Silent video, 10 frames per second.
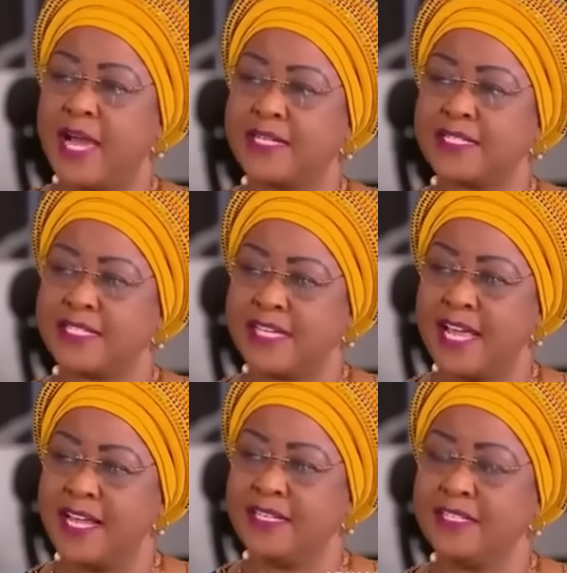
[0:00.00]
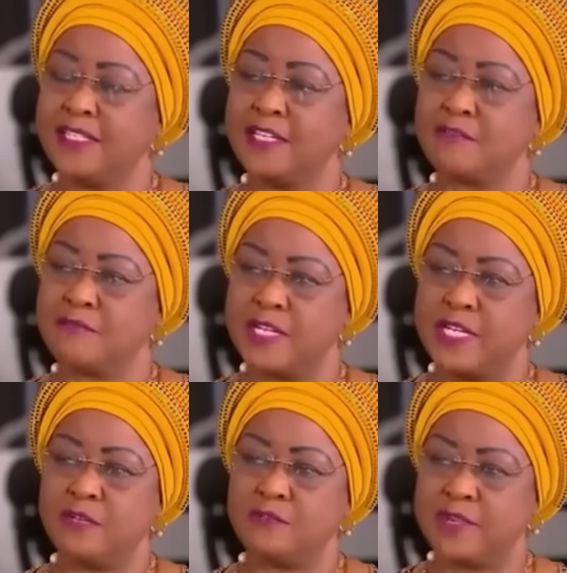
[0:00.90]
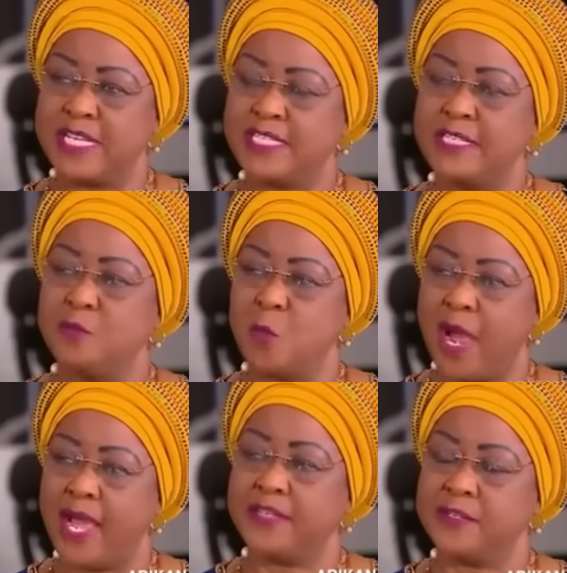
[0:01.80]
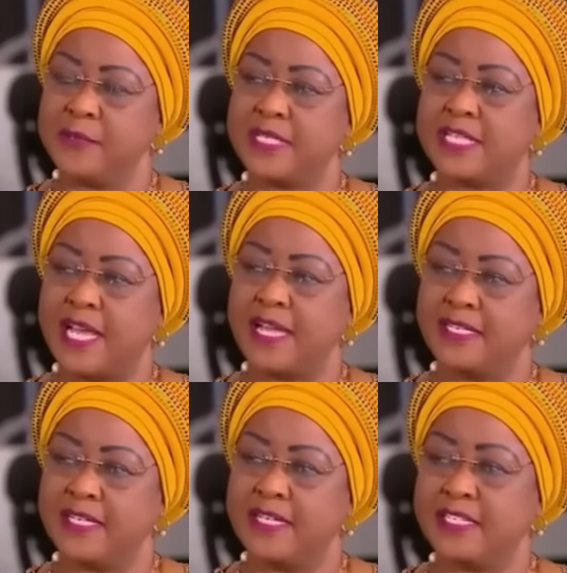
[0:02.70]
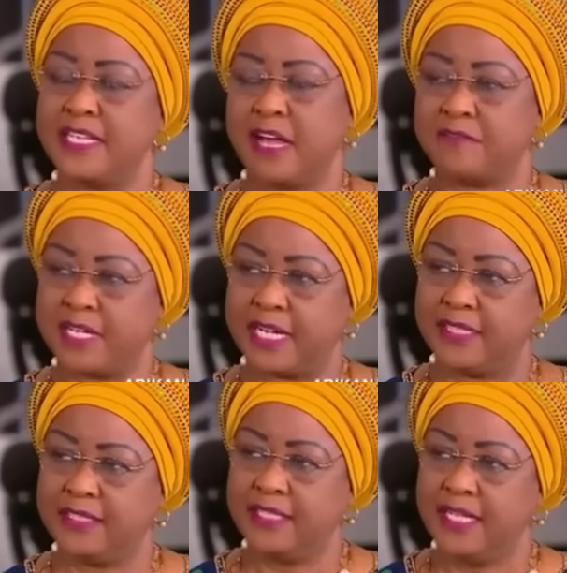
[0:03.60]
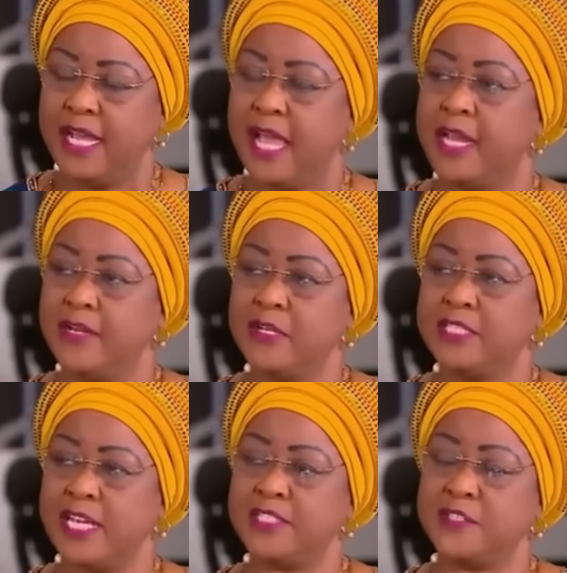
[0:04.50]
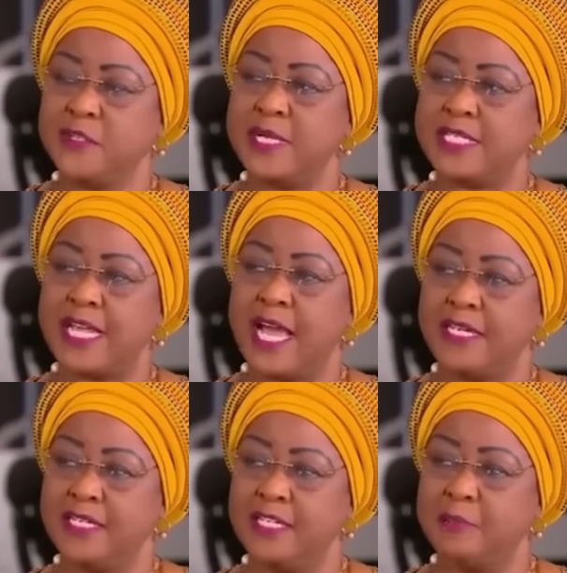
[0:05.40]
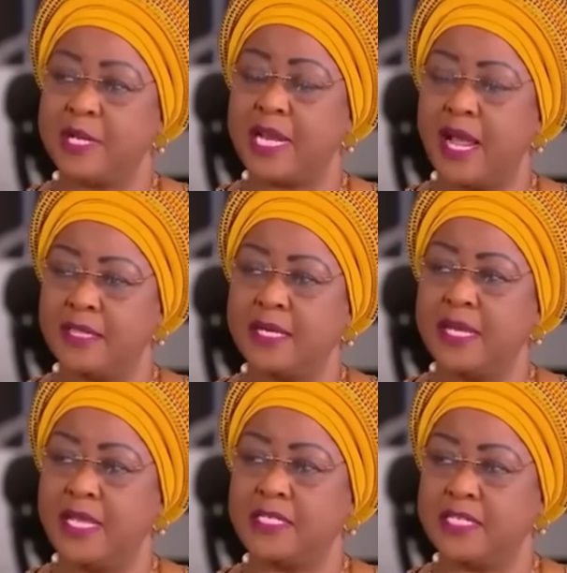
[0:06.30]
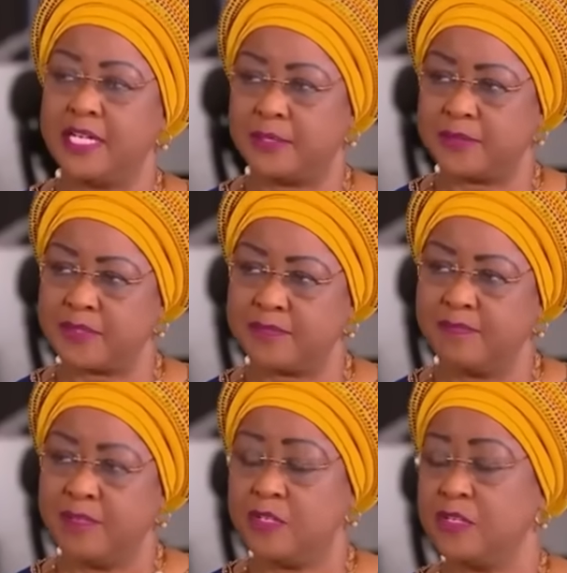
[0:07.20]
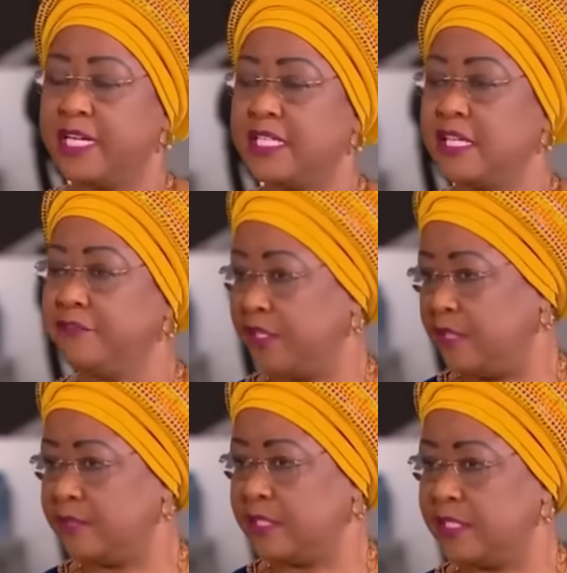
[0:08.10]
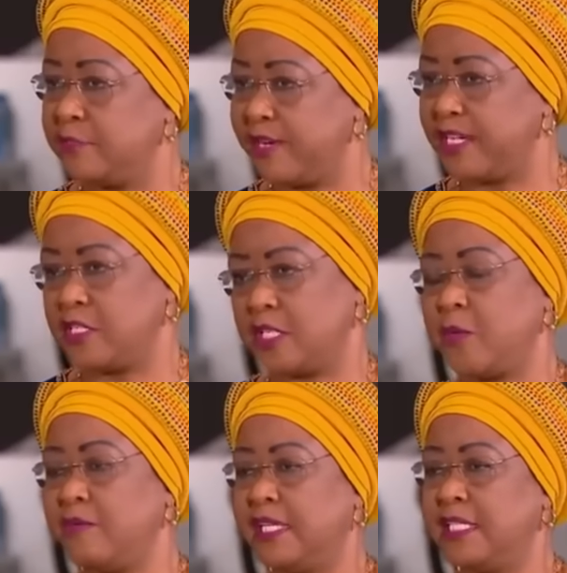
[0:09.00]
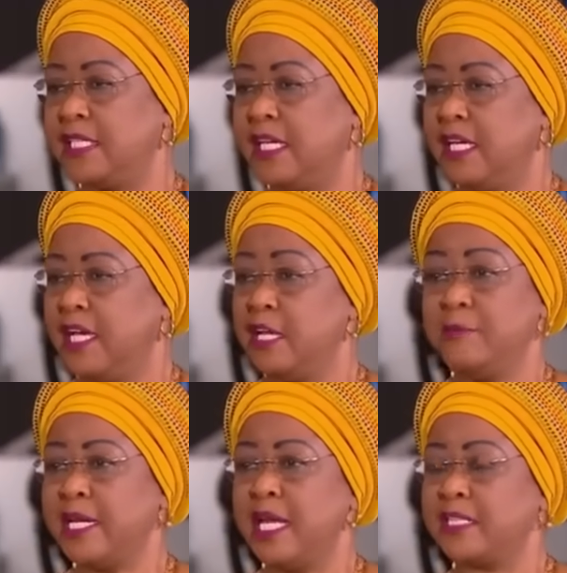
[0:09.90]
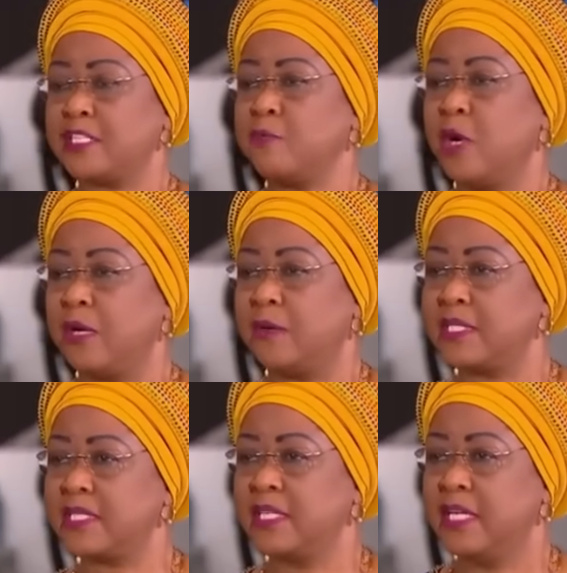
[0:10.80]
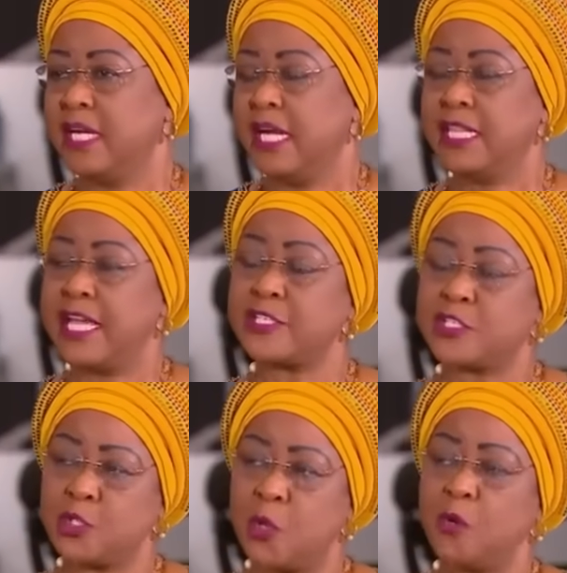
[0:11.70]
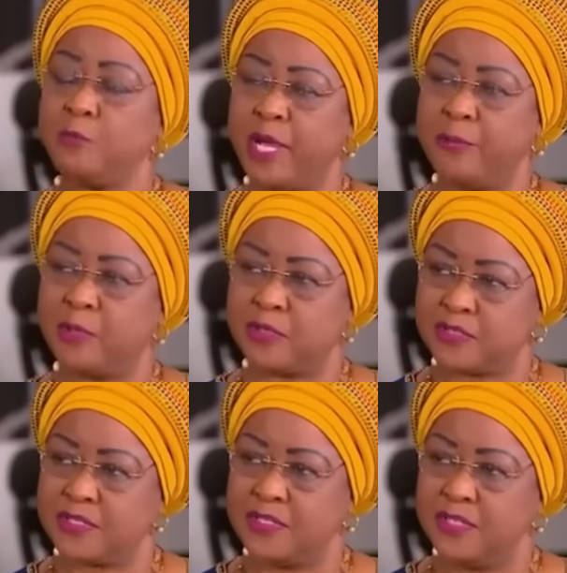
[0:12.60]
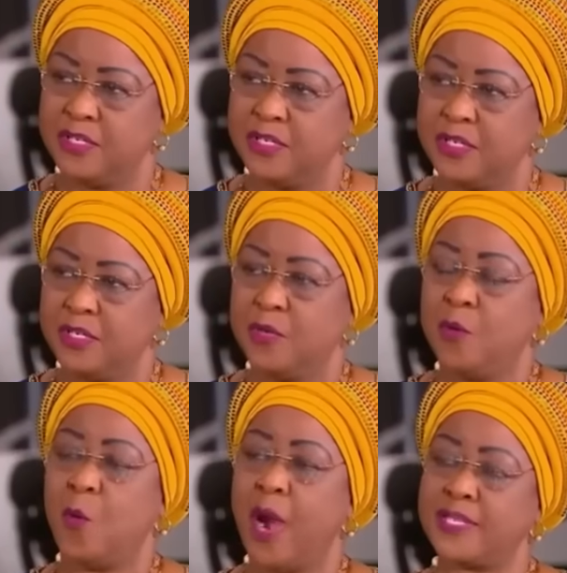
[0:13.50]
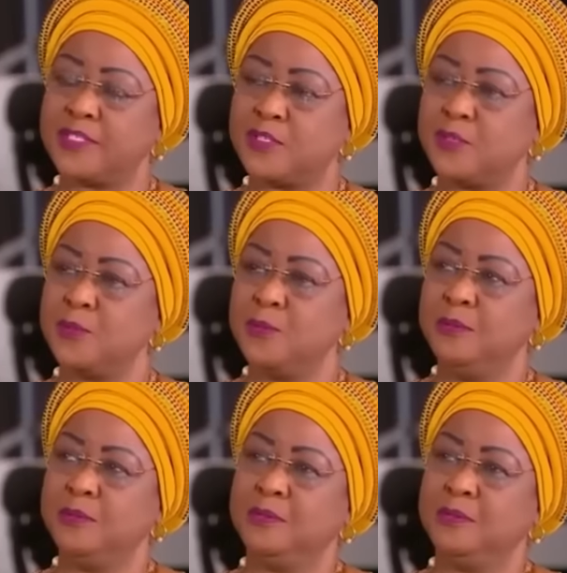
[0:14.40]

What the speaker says: understand the real reason why USAID is in Africa. And not just USAID, but other NGOs. You look at Deceit, which is the British equivalent, and many other smaller ones. Their sole purpose was to